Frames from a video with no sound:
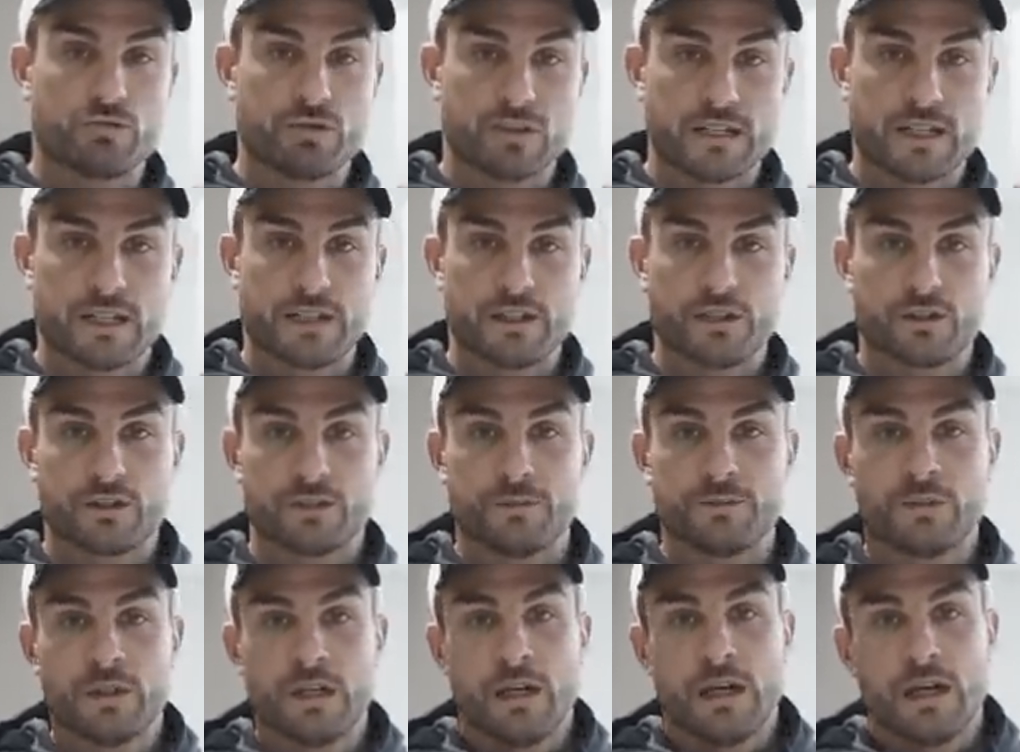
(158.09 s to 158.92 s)

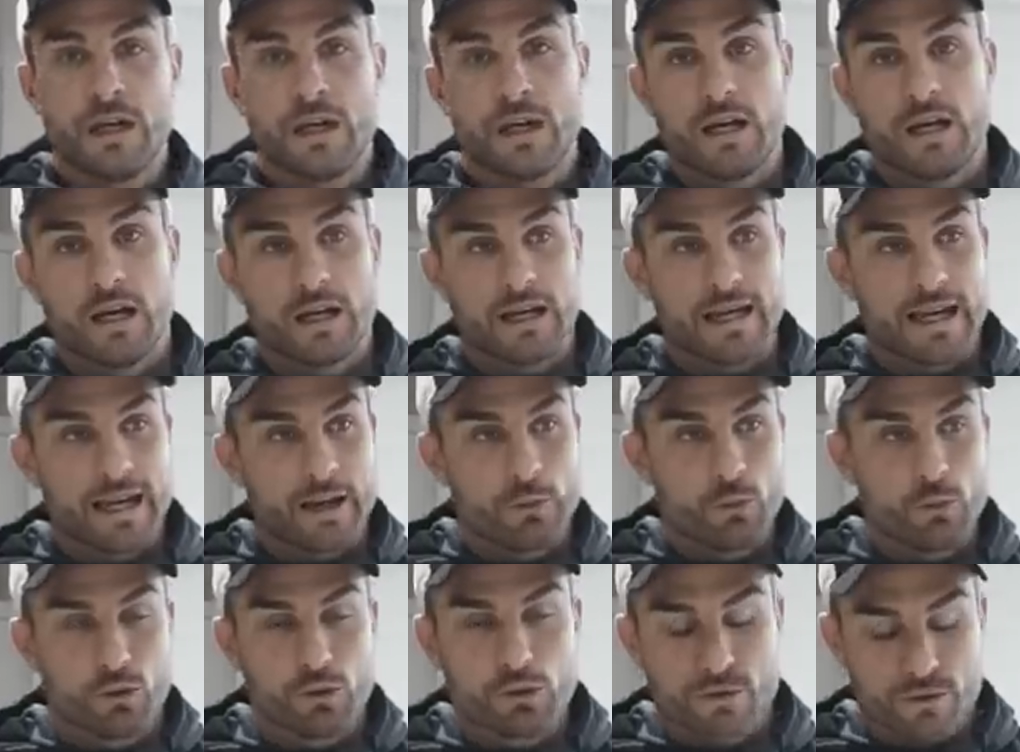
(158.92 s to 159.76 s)
retention,
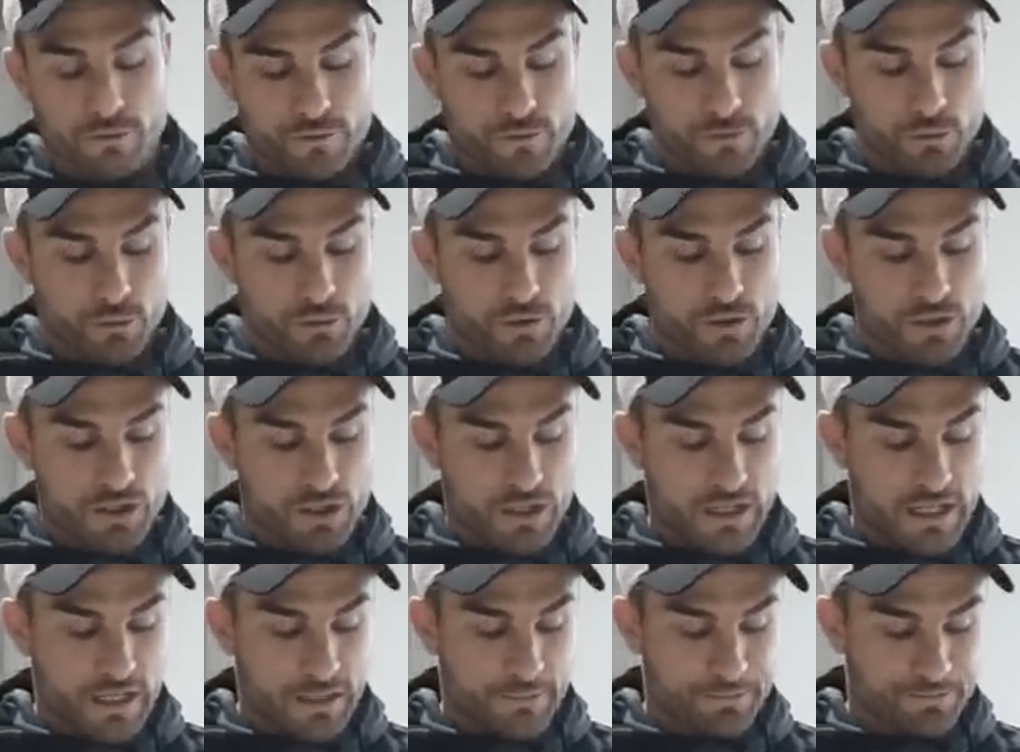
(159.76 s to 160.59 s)
getting water from under the
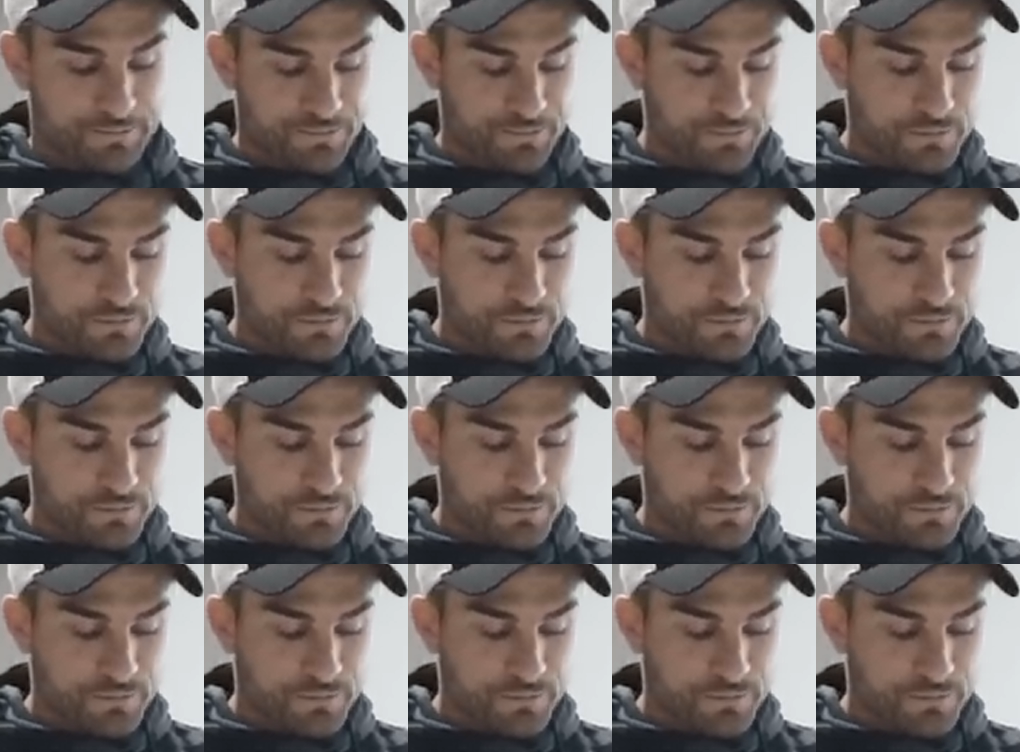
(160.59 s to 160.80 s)
skin.